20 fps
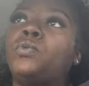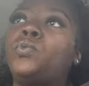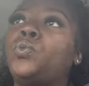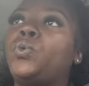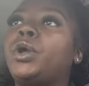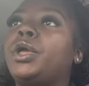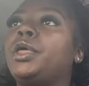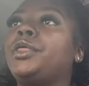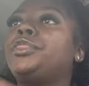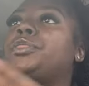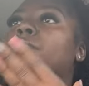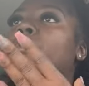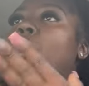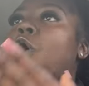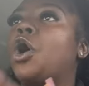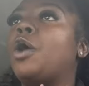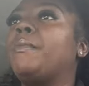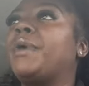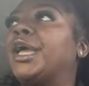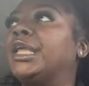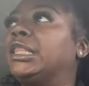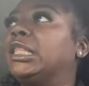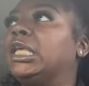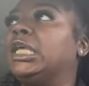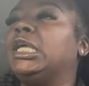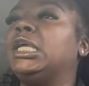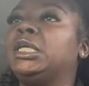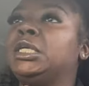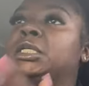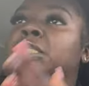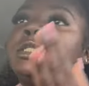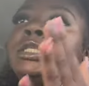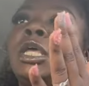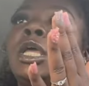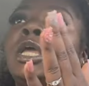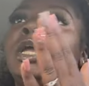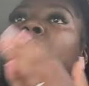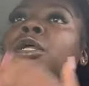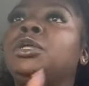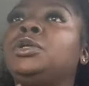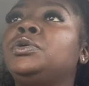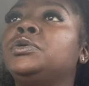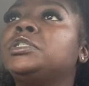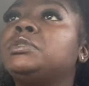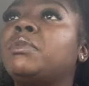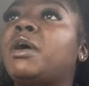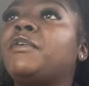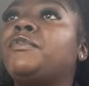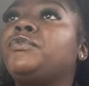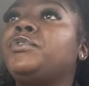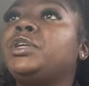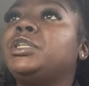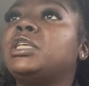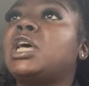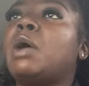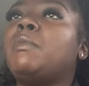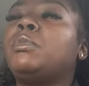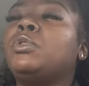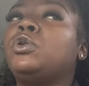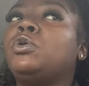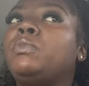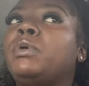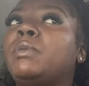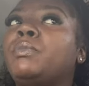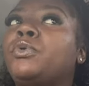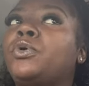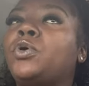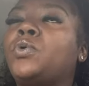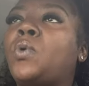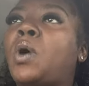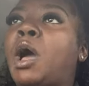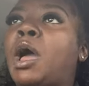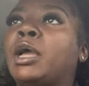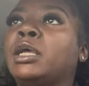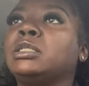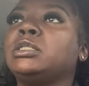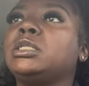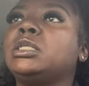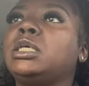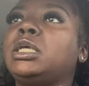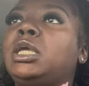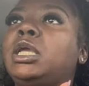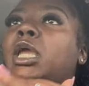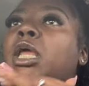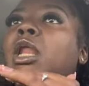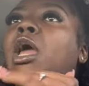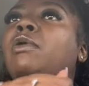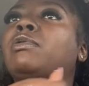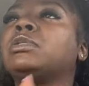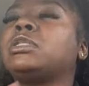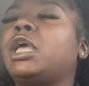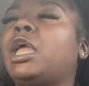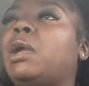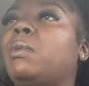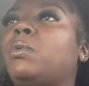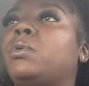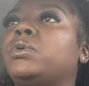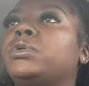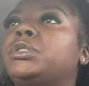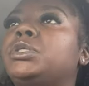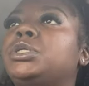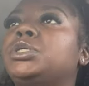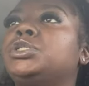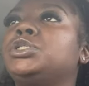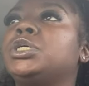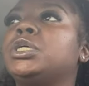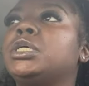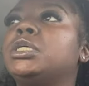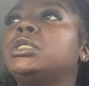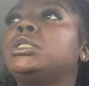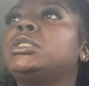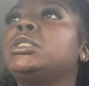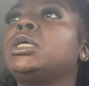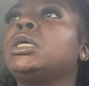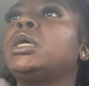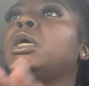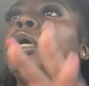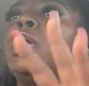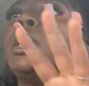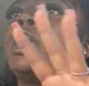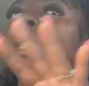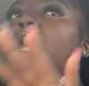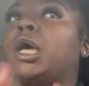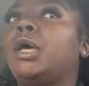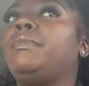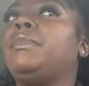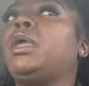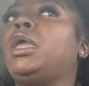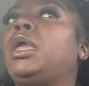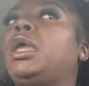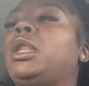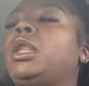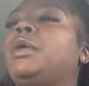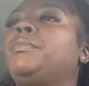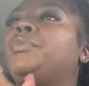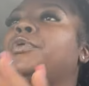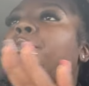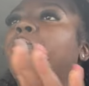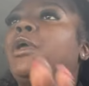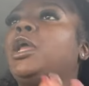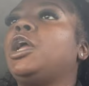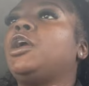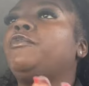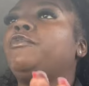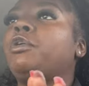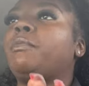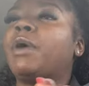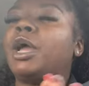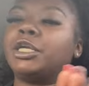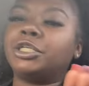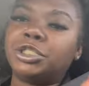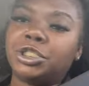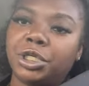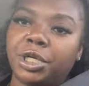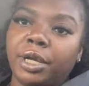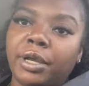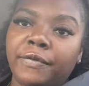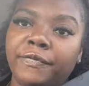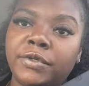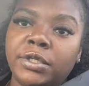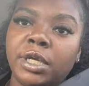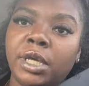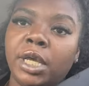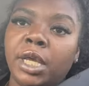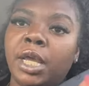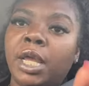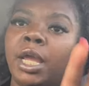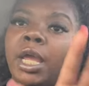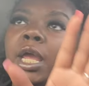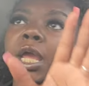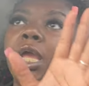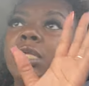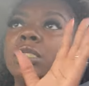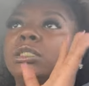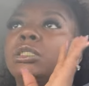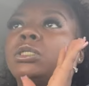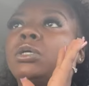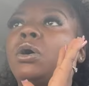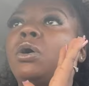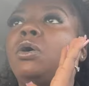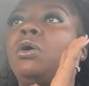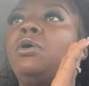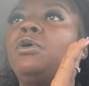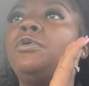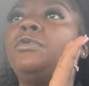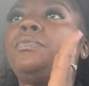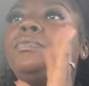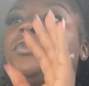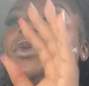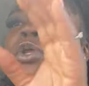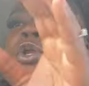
with all my things my free time a little bit more wisely and I was able to just come in and prepare for my shift. And so, you